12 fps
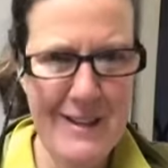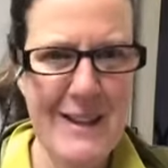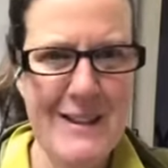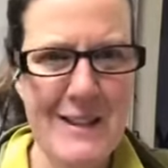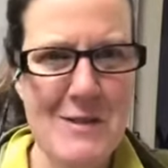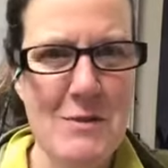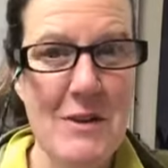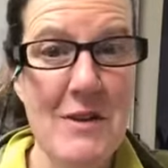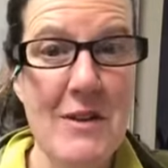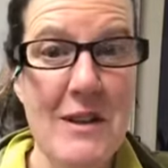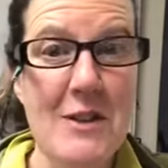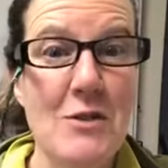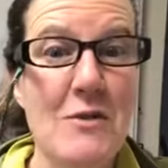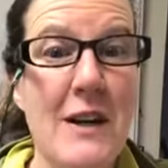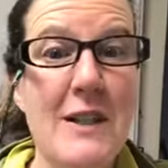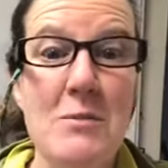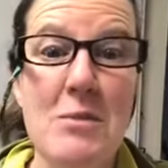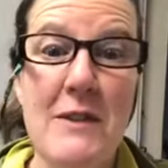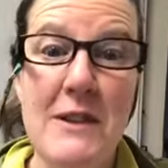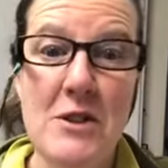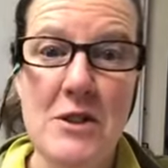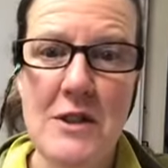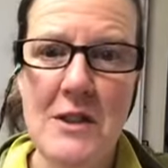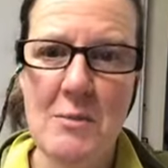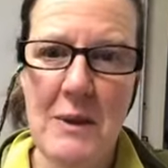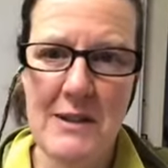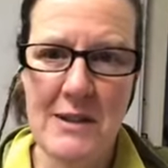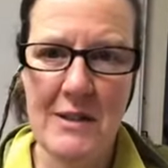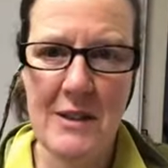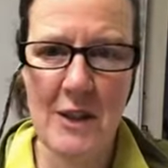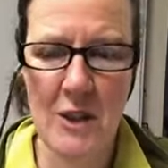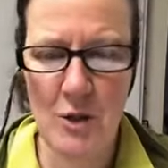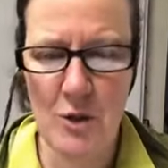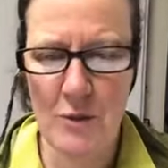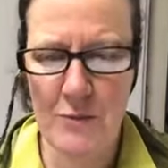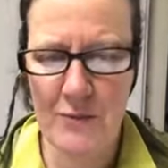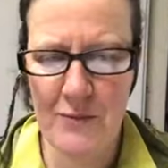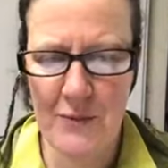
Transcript: And that's one of the things you'll find, that prevention is better than cure.